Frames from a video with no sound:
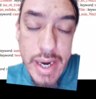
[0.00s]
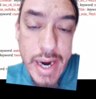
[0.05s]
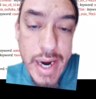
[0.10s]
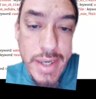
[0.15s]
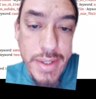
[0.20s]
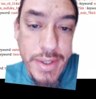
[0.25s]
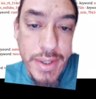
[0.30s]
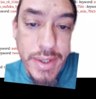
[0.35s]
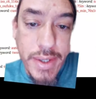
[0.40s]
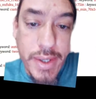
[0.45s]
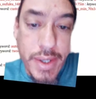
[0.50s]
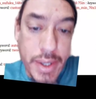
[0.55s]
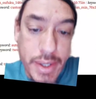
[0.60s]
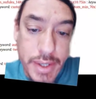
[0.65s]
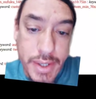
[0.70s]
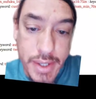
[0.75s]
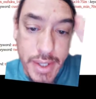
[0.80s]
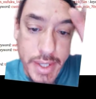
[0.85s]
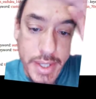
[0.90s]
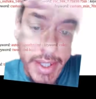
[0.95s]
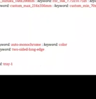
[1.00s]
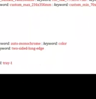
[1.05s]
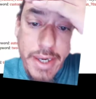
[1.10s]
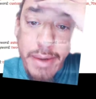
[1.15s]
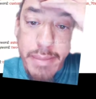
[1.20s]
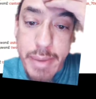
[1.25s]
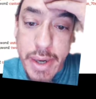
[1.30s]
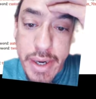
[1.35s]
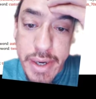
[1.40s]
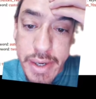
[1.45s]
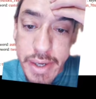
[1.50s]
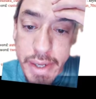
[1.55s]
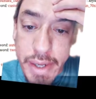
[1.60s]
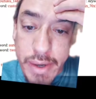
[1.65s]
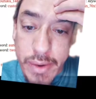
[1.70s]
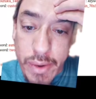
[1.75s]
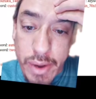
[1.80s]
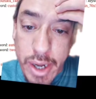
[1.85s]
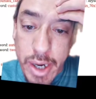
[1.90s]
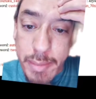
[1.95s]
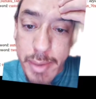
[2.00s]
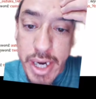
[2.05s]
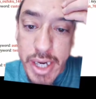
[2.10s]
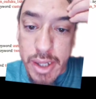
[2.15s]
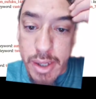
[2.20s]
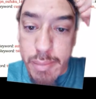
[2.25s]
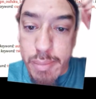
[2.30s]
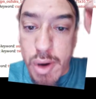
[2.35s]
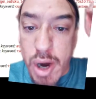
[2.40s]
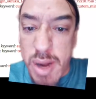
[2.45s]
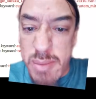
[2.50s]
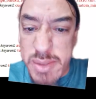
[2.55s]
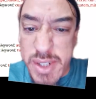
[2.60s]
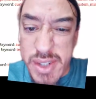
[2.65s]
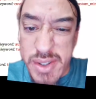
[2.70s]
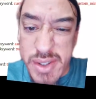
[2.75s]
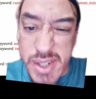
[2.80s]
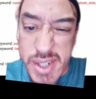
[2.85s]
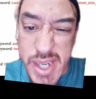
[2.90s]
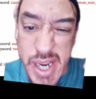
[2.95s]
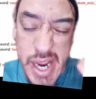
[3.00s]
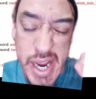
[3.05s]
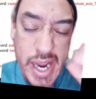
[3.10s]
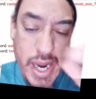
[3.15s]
After you click the continue button, it'll automatically prompt you to say,